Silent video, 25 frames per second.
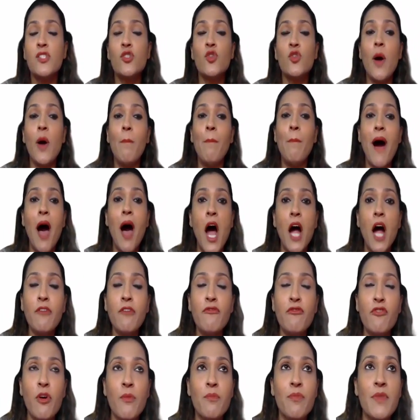So
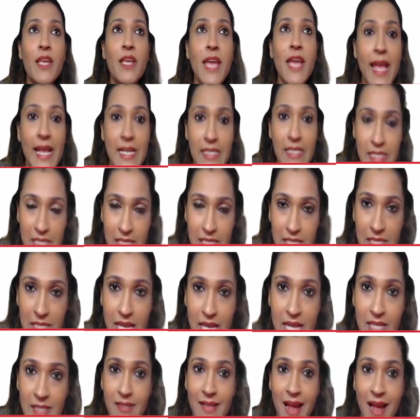apart from the
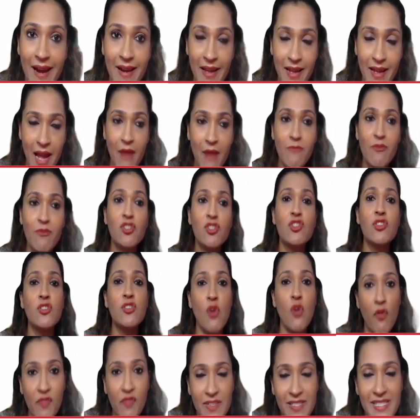ACCA Study Hub, which
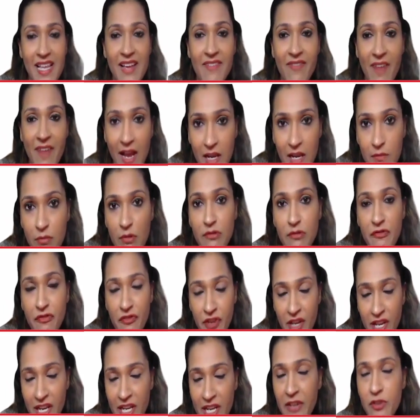is obviously available
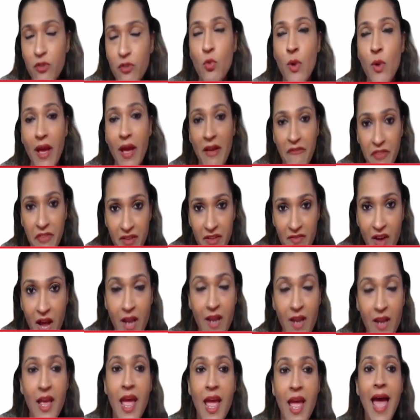freely to
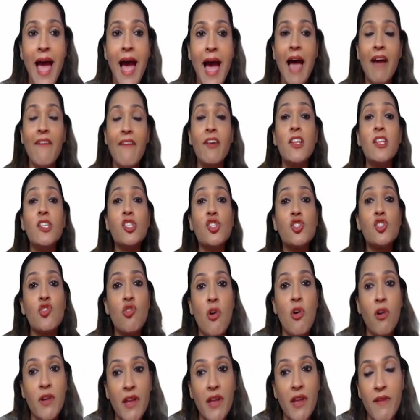everyone, I very
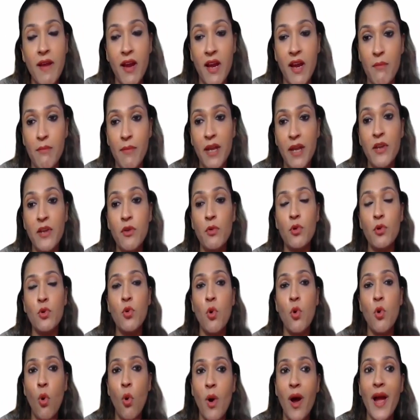strongly recommend you
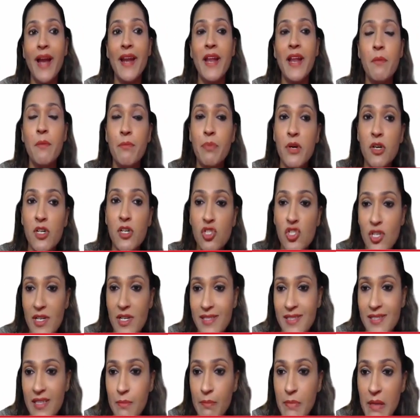to go ahead and
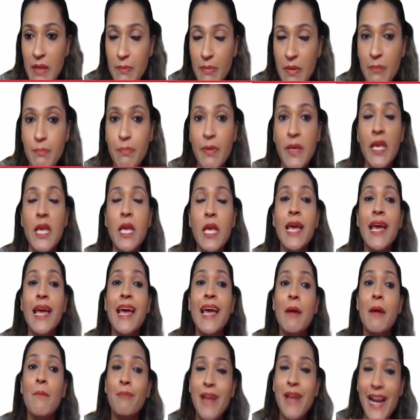purchase the BPP
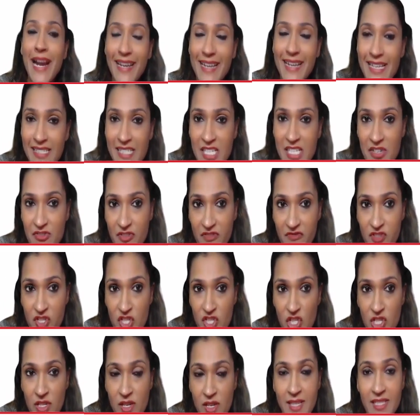practice and
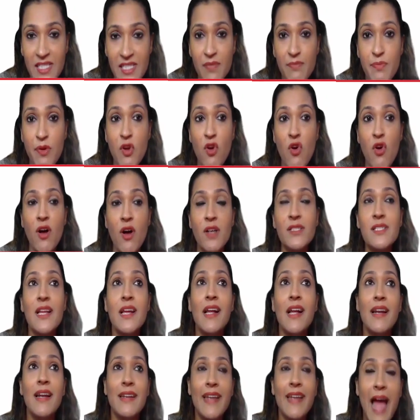revision kits, because
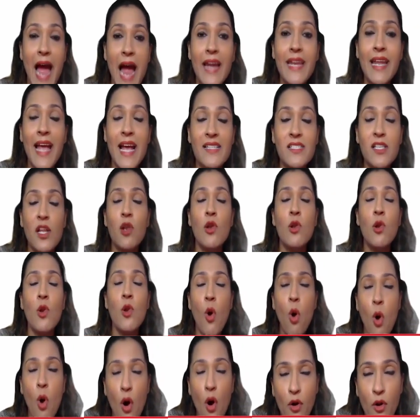that has a
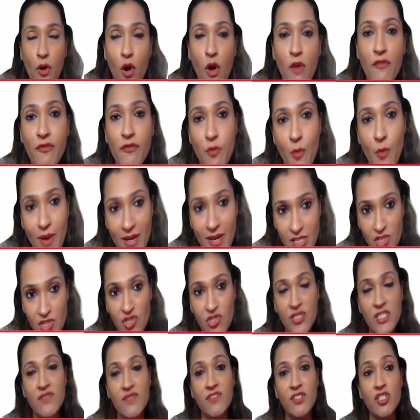lot of
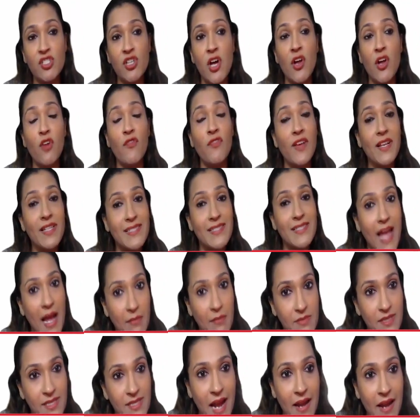questions which are of
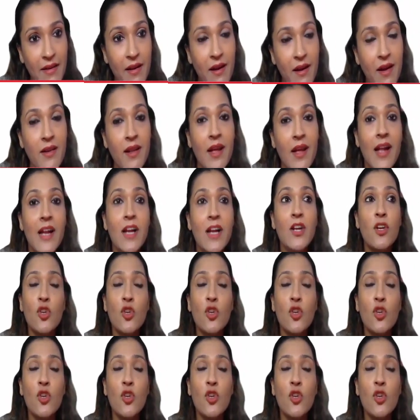exam standard,